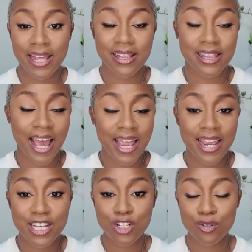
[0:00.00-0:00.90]
And that
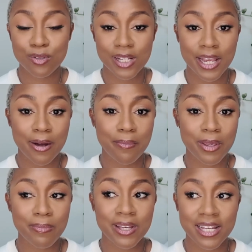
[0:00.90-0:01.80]
has truly helped
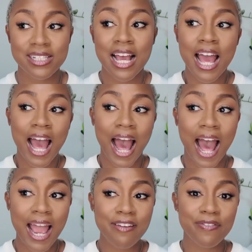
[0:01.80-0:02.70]
me because
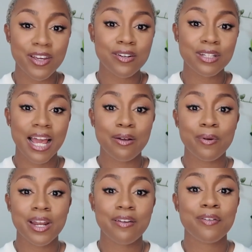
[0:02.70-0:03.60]
I feel like
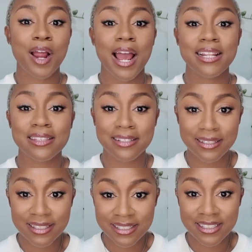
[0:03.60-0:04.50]
whenever I
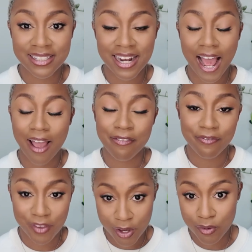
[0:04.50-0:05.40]
look good, I
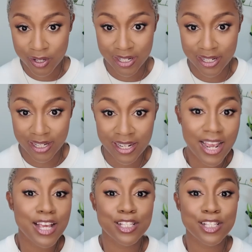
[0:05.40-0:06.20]
feel good.